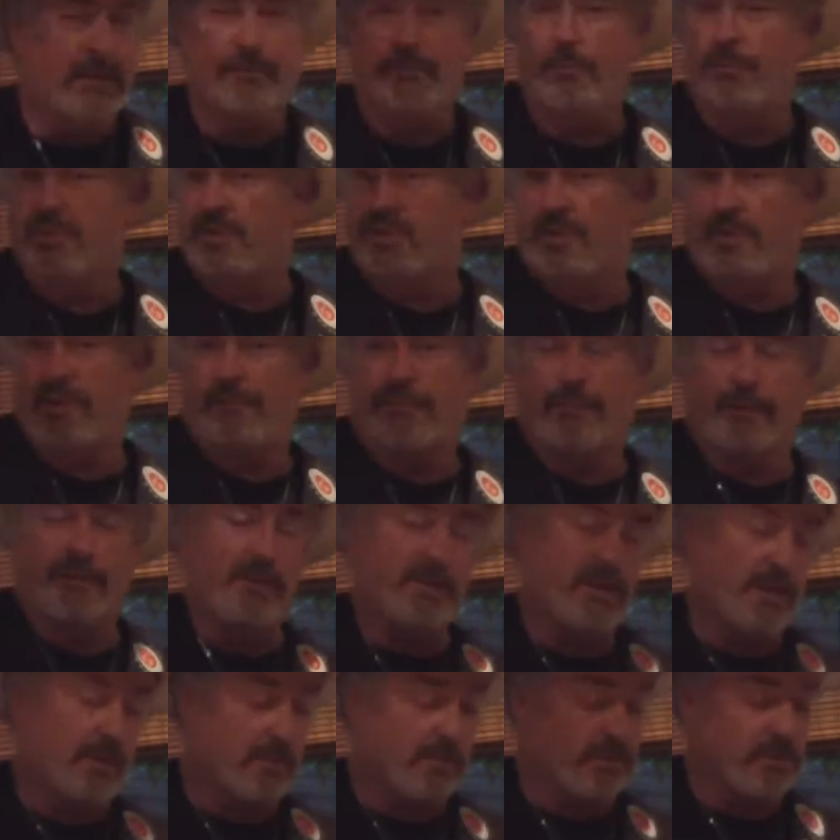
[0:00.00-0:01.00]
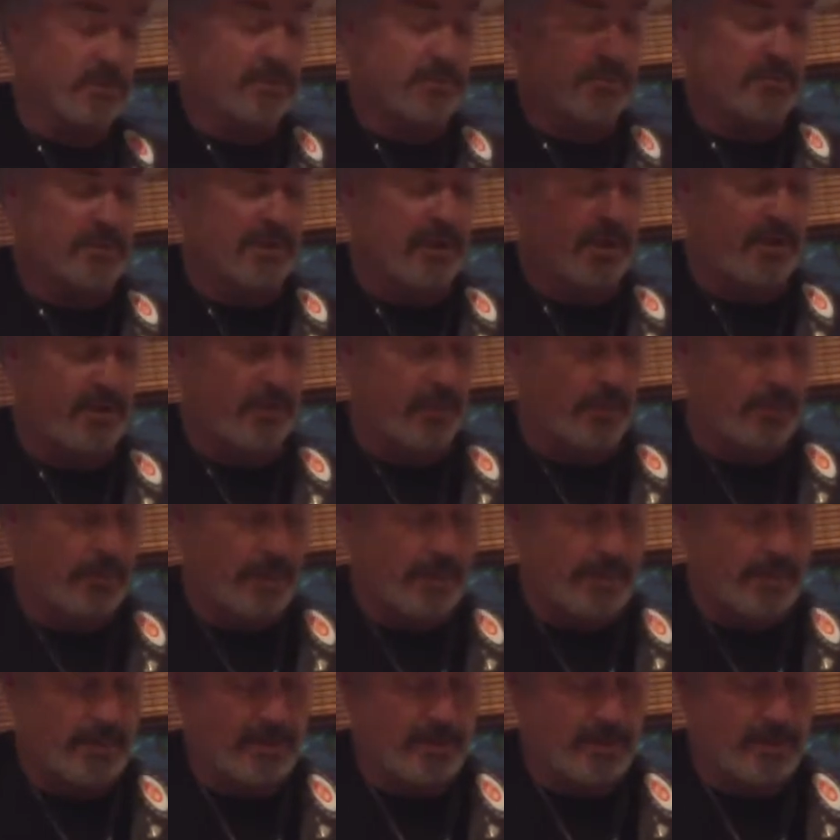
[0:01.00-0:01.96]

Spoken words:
Everyone's different, so the other one might be